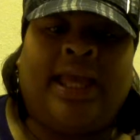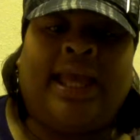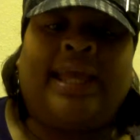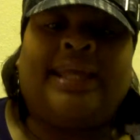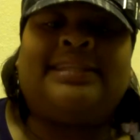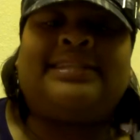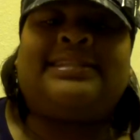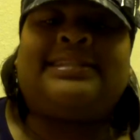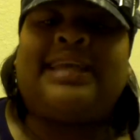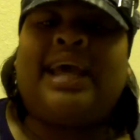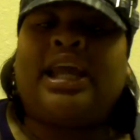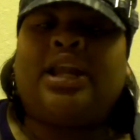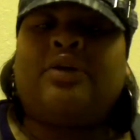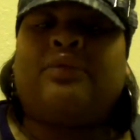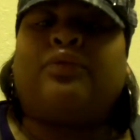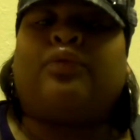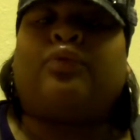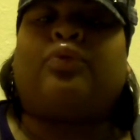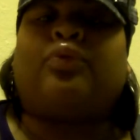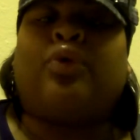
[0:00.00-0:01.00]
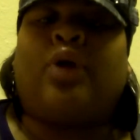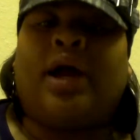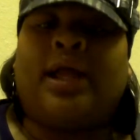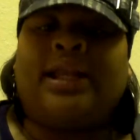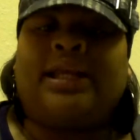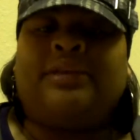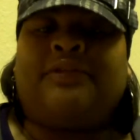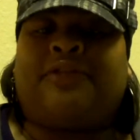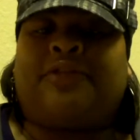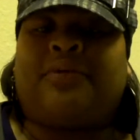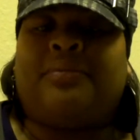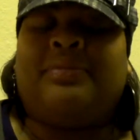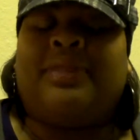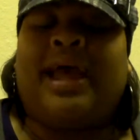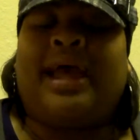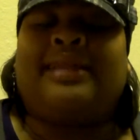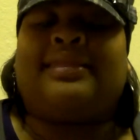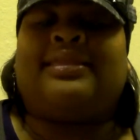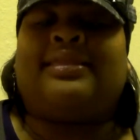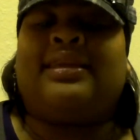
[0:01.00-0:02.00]
Instead of running from
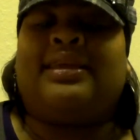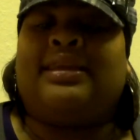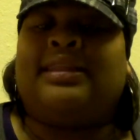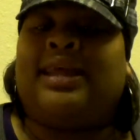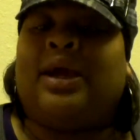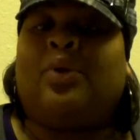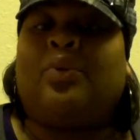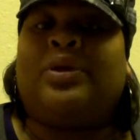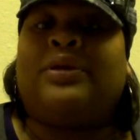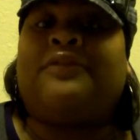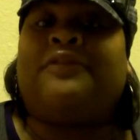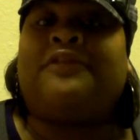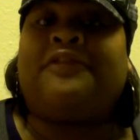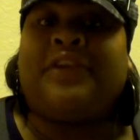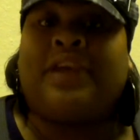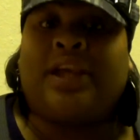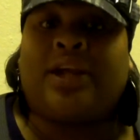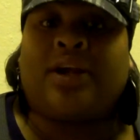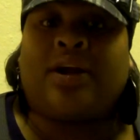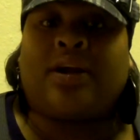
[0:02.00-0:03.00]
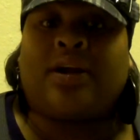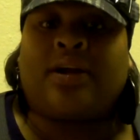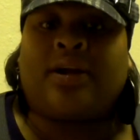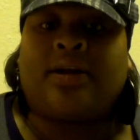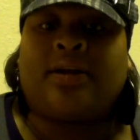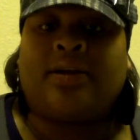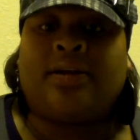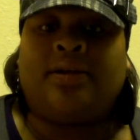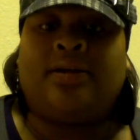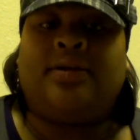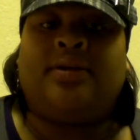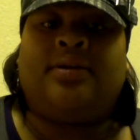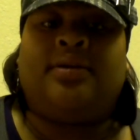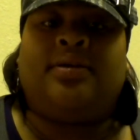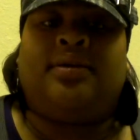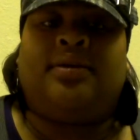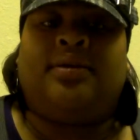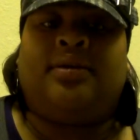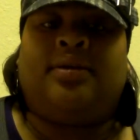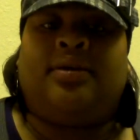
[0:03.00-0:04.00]
that thing that we fear,
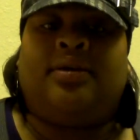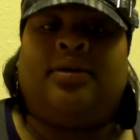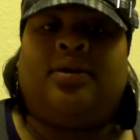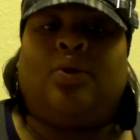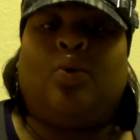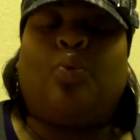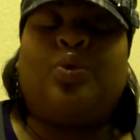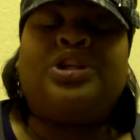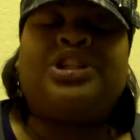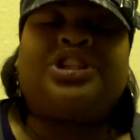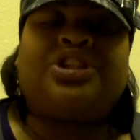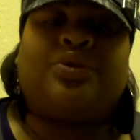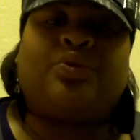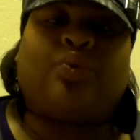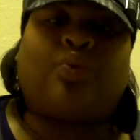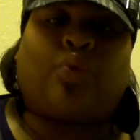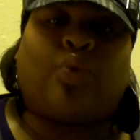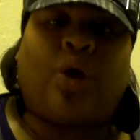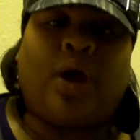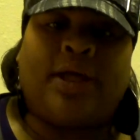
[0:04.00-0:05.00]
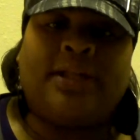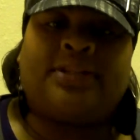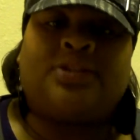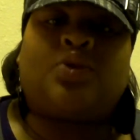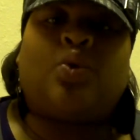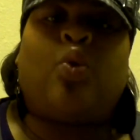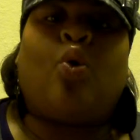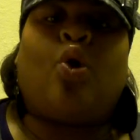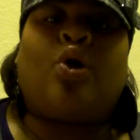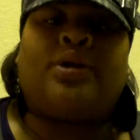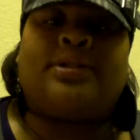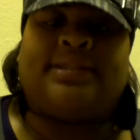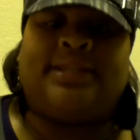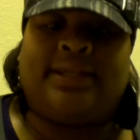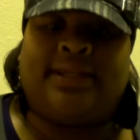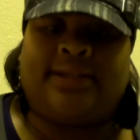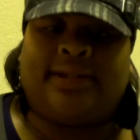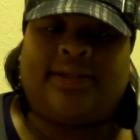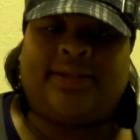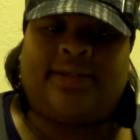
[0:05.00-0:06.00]
we should run towards
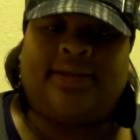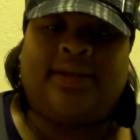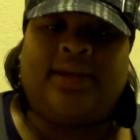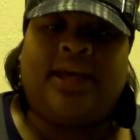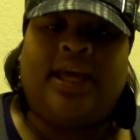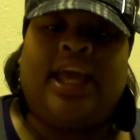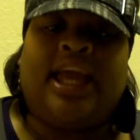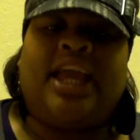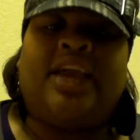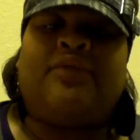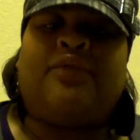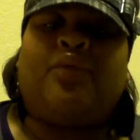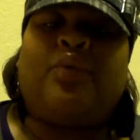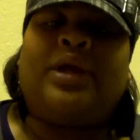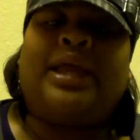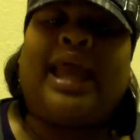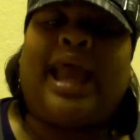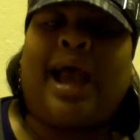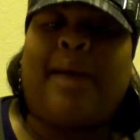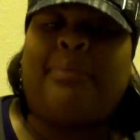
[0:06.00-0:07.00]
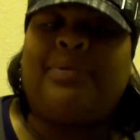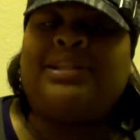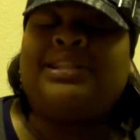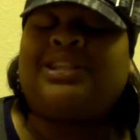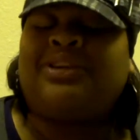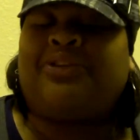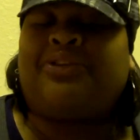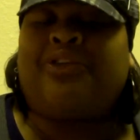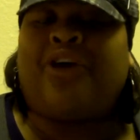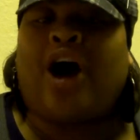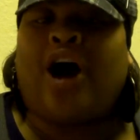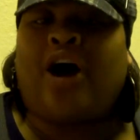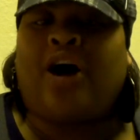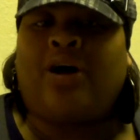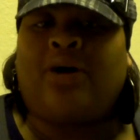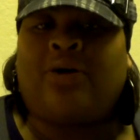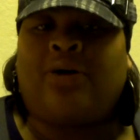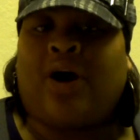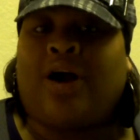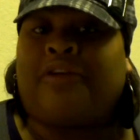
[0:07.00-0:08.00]
it. If we happen to
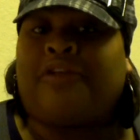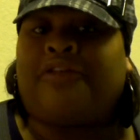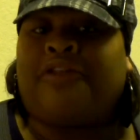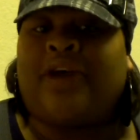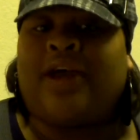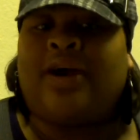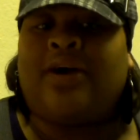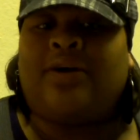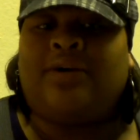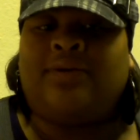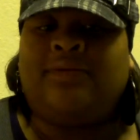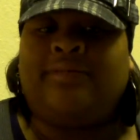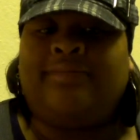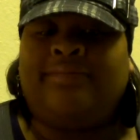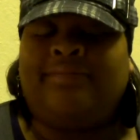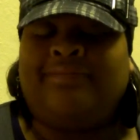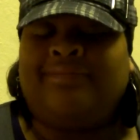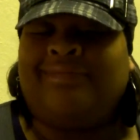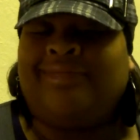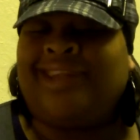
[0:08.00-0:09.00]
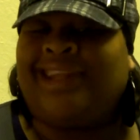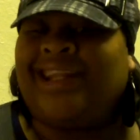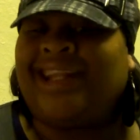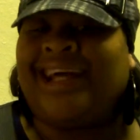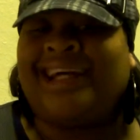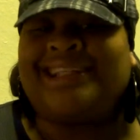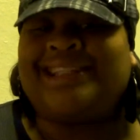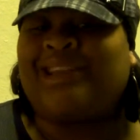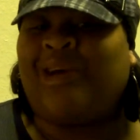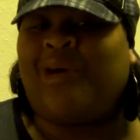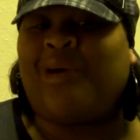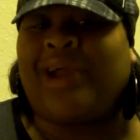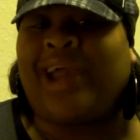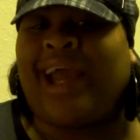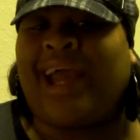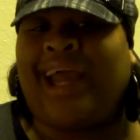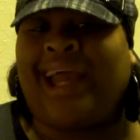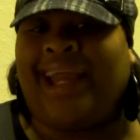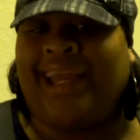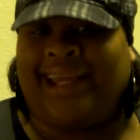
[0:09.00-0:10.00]
fall or fail, that's
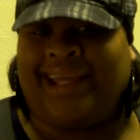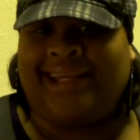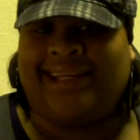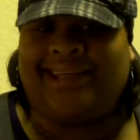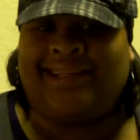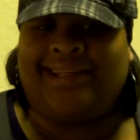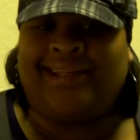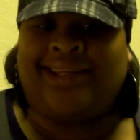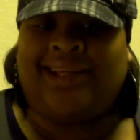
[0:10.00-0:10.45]
okay.